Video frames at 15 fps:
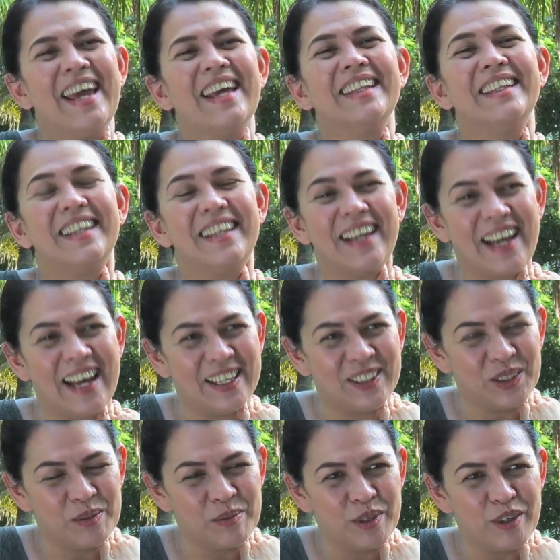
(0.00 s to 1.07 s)
and Derek
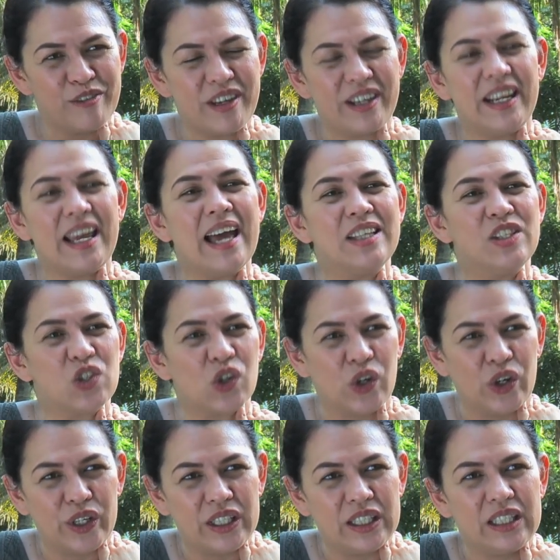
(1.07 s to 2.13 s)
Atom, they're very
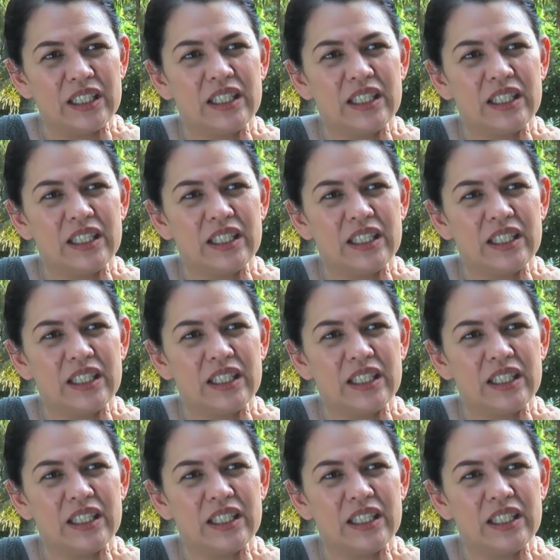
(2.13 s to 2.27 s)
hands-on.